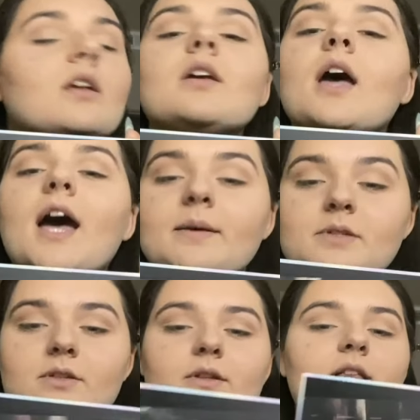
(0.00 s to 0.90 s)

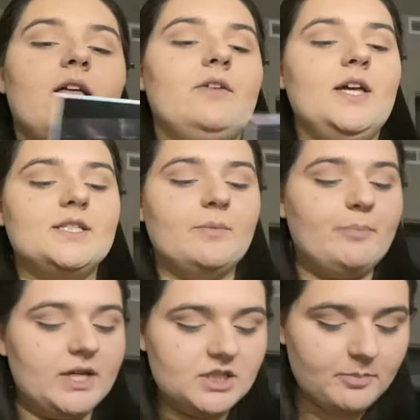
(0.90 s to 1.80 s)
Absolutely love it. It's a
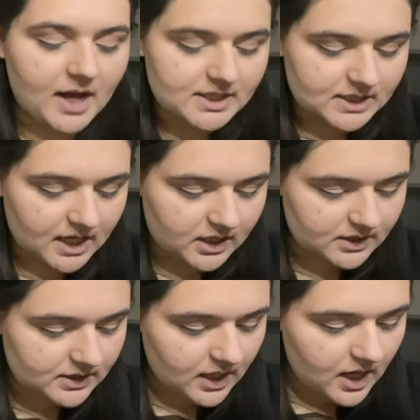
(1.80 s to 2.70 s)
bunch of pastels,
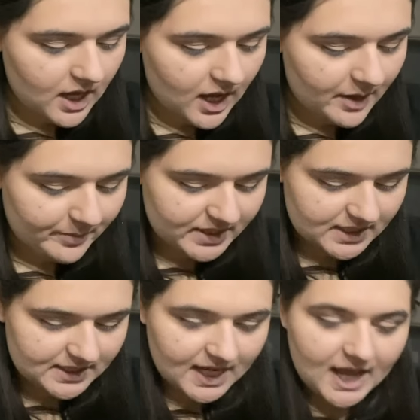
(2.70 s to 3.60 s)
but
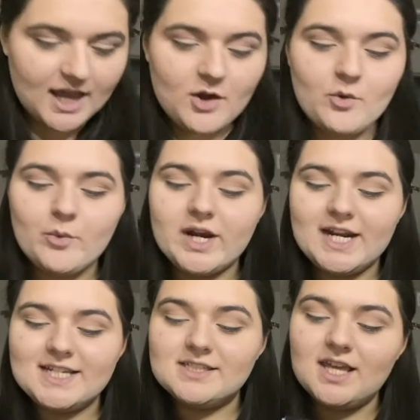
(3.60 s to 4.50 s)
today we're gonna
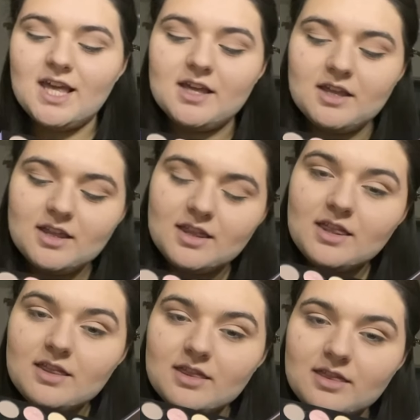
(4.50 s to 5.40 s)
take
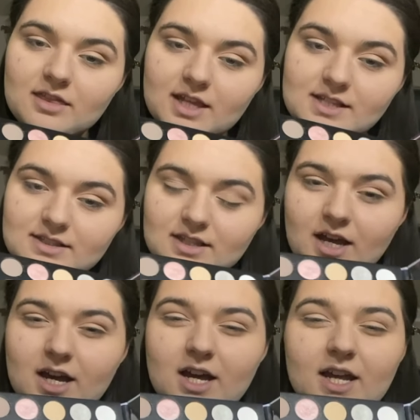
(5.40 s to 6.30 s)
this
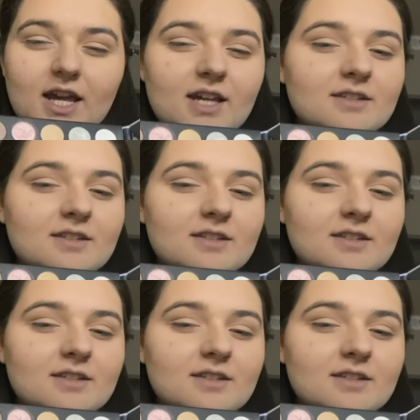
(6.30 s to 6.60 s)
guy